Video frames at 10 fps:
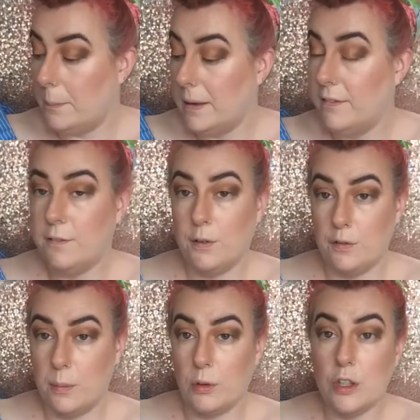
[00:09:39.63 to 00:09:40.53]
Big
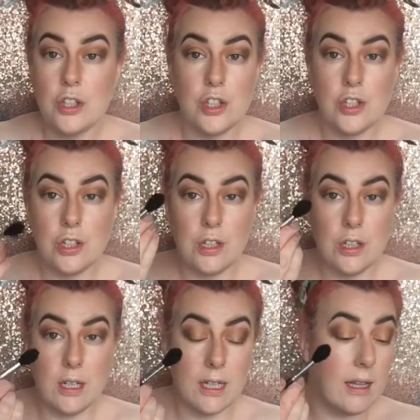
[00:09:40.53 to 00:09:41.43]
fluffy brush
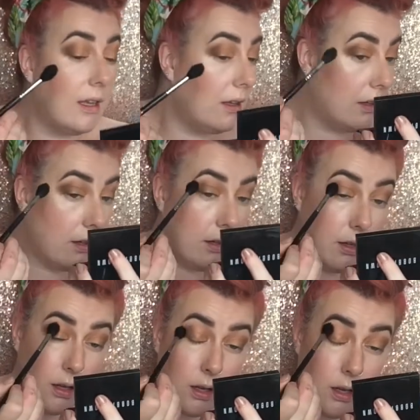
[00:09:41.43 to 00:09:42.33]
like that
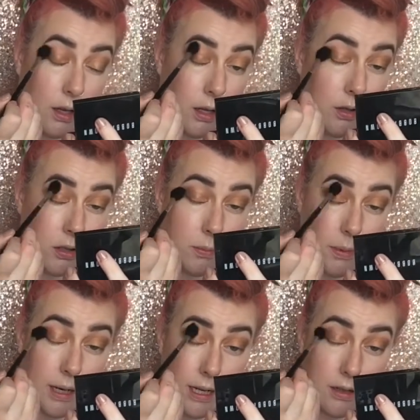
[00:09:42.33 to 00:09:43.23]
and just
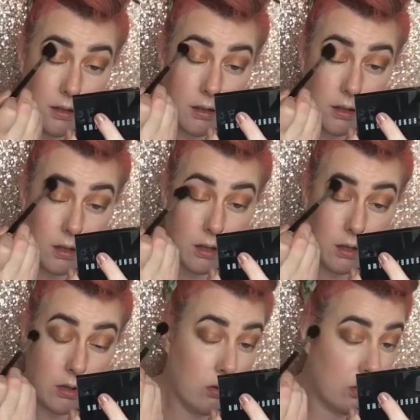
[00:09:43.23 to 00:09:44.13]
blend it
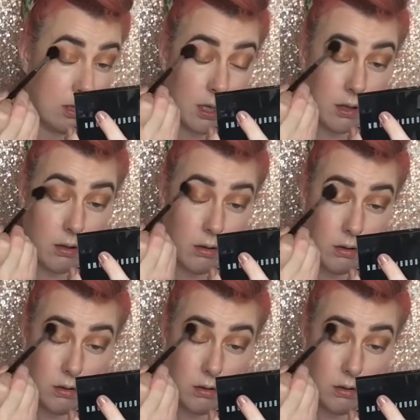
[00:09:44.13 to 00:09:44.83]
all together.